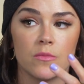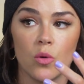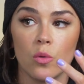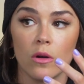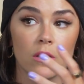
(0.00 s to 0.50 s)

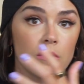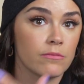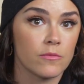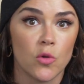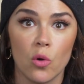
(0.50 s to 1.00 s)
or
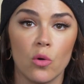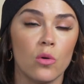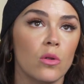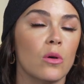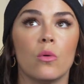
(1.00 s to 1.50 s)

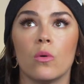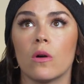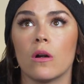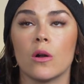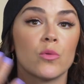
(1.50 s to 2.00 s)
goal
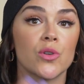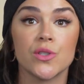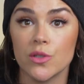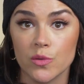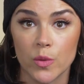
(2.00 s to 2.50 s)
or
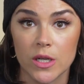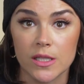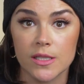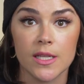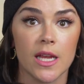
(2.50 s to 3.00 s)
result
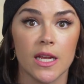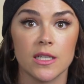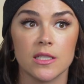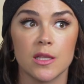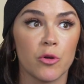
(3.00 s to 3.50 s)
was,
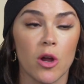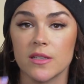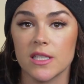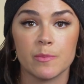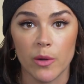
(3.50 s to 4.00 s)
and the
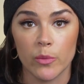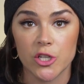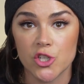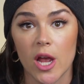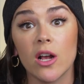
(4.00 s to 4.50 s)
process by
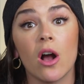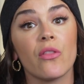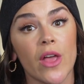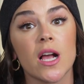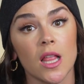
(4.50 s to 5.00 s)
which I got
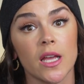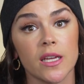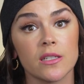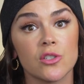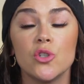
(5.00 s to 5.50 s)
that
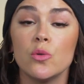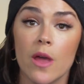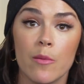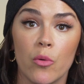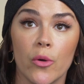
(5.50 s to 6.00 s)
client to
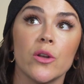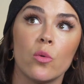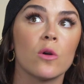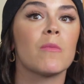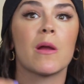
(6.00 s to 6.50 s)
that point,
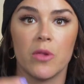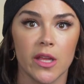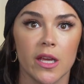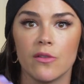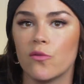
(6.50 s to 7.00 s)
or my
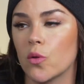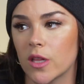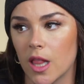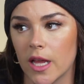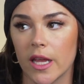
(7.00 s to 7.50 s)
plan for the
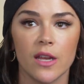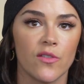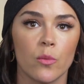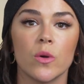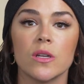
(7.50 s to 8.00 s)
client if
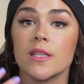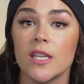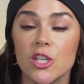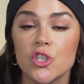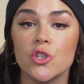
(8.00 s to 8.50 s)
it was an
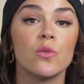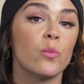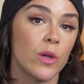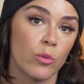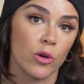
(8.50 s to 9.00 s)
issue that
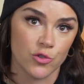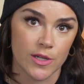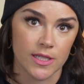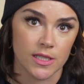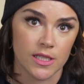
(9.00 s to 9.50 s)
we were addressing